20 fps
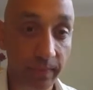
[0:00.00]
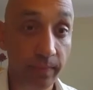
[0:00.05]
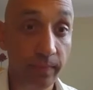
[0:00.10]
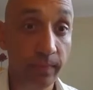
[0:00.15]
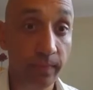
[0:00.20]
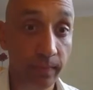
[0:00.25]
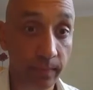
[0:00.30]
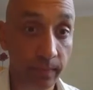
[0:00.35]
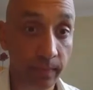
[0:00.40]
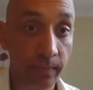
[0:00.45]

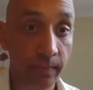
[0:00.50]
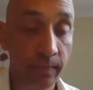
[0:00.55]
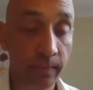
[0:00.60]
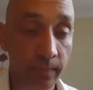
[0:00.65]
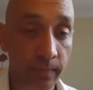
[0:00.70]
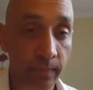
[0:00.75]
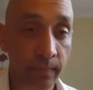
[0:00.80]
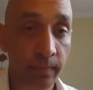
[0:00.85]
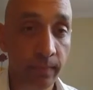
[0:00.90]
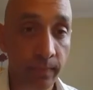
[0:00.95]

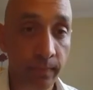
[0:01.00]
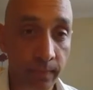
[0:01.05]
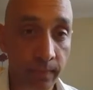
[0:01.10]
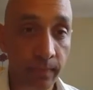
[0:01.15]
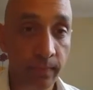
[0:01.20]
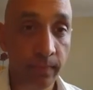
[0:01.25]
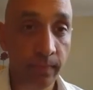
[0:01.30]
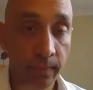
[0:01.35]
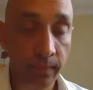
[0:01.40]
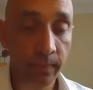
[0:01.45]

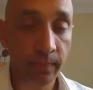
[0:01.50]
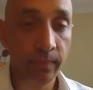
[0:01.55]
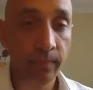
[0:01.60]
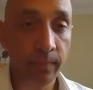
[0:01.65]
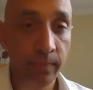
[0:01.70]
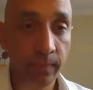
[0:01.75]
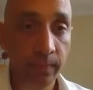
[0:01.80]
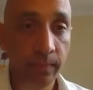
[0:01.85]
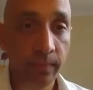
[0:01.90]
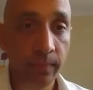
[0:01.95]

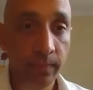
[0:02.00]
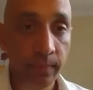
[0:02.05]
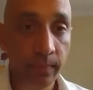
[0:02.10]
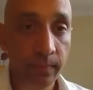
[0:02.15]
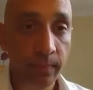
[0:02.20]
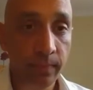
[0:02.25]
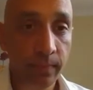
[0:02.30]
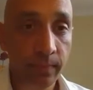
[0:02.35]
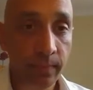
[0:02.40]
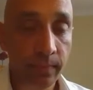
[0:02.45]

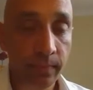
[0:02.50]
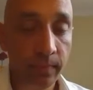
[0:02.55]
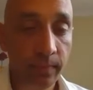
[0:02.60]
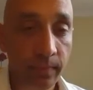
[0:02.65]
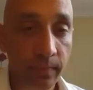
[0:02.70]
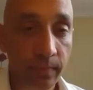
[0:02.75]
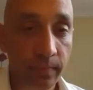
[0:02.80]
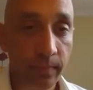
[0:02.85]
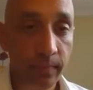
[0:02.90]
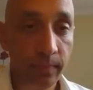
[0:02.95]

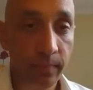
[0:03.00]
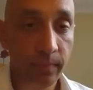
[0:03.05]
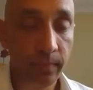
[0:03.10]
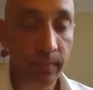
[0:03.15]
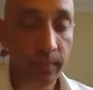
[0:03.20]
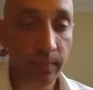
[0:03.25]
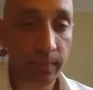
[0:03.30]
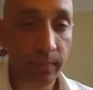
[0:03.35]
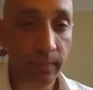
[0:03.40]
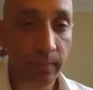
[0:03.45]

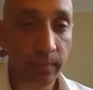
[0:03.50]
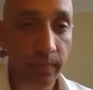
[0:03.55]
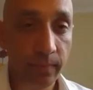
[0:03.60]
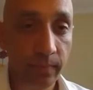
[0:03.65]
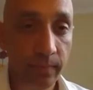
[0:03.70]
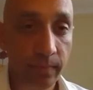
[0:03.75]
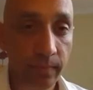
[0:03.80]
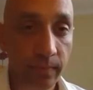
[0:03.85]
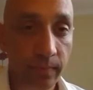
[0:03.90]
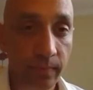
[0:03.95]

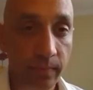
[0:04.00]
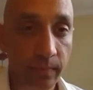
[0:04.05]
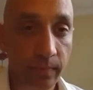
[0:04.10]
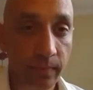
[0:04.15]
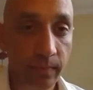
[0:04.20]
This person isn't speaking.